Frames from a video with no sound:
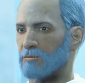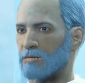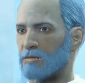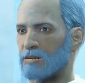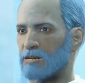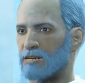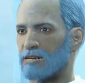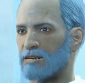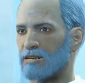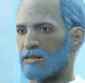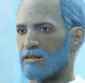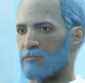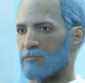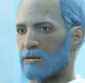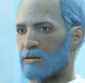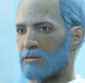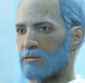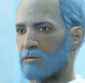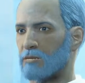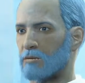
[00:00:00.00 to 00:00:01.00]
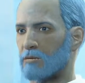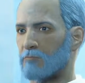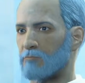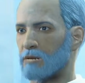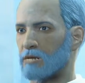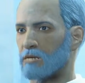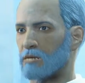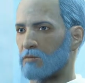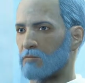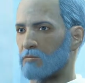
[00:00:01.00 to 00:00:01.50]
I suspect there are
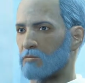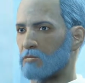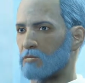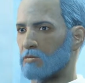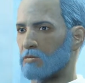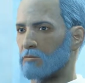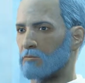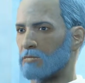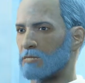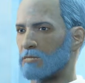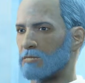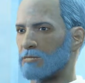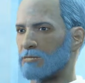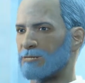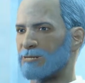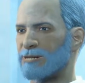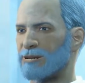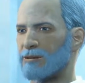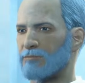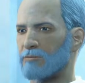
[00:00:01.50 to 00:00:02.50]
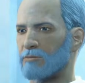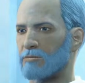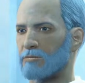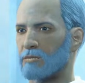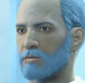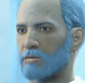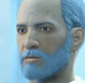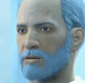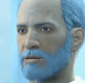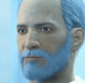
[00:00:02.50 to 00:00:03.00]
many more we'll never
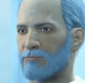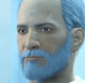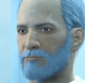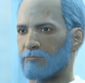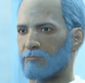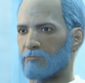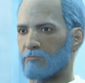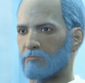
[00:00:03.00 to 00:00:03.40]
know of.